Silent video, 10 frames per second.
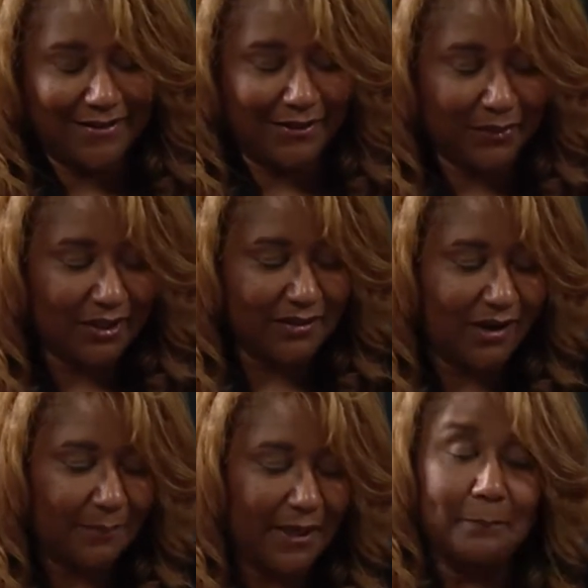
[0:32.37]
Indy. We're going to
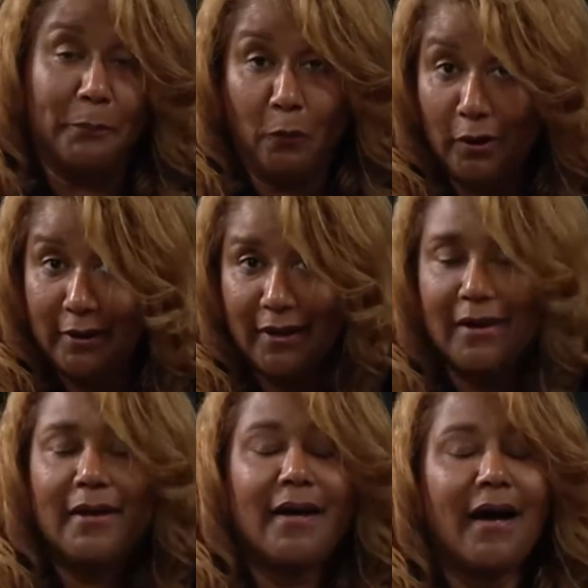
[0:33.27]
talk about a book
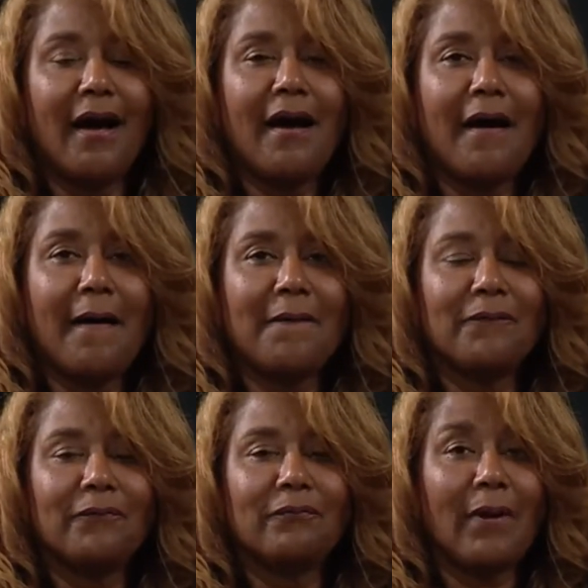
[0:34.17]
uh,
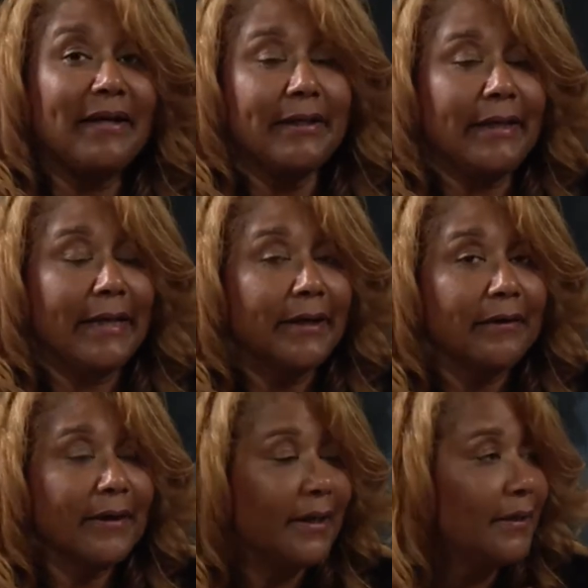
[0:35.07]
right
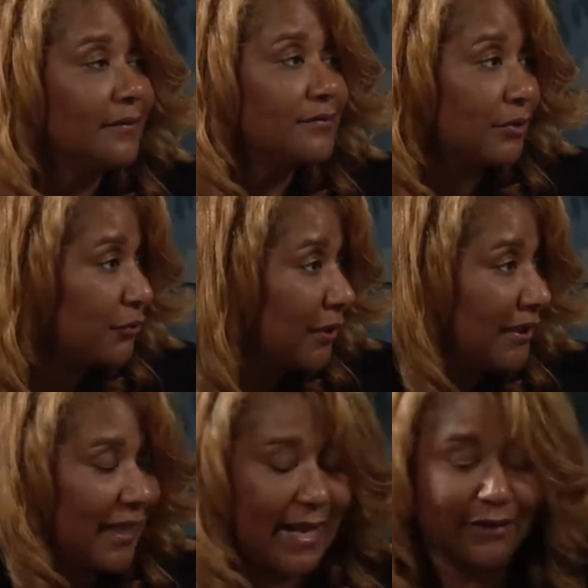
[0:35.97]
here in central
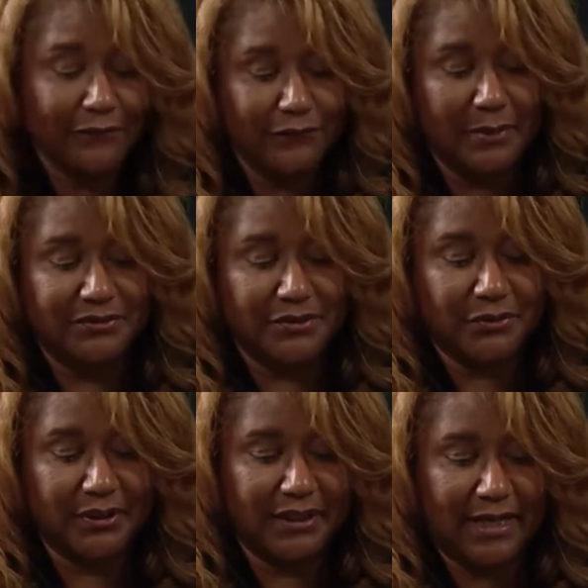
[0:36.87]
Indiana, from in
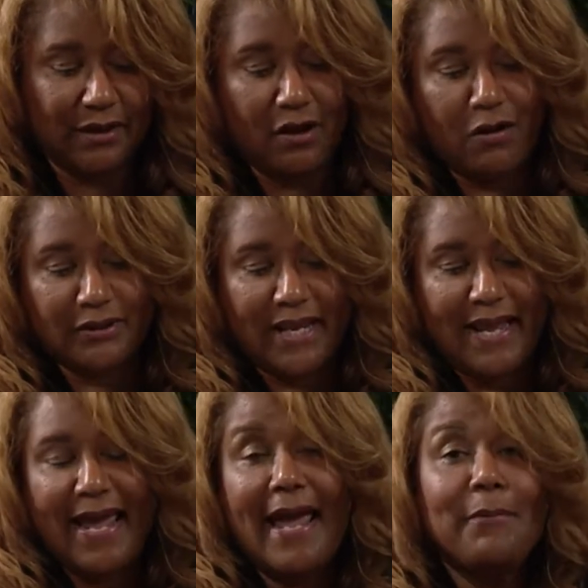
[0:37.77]
central Indiana, called
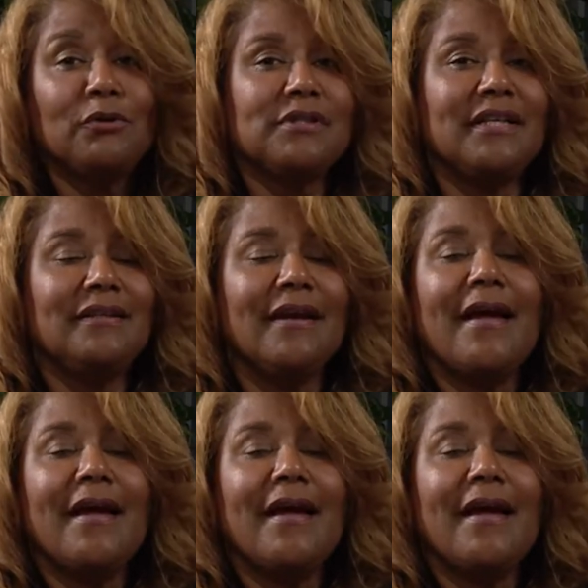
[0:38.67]
Hamilton